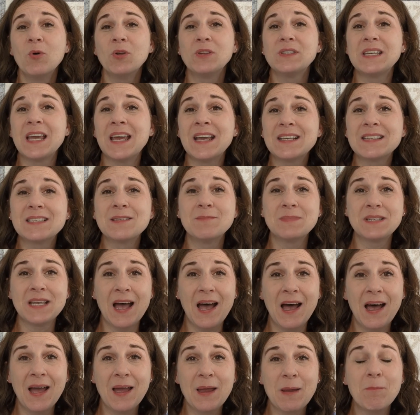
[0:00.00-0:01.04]
It will take
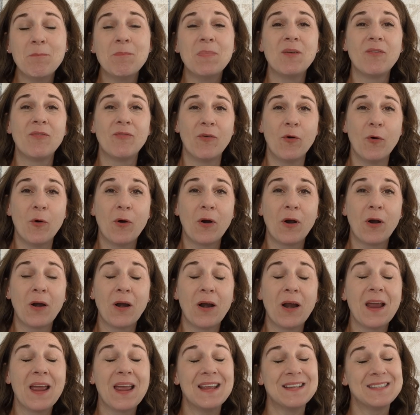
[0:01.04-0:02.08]
some time
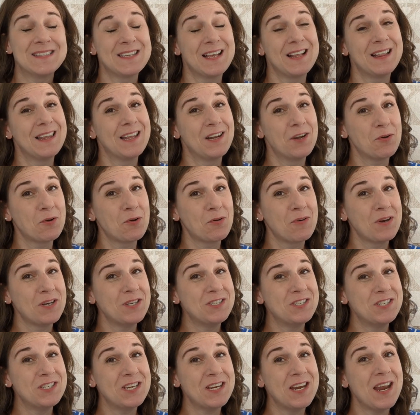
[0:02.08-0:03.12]
before it's a
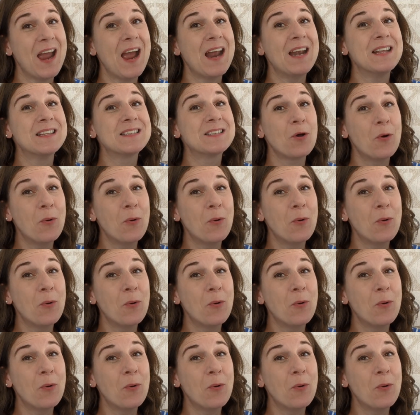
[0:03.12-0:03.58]
little cringy,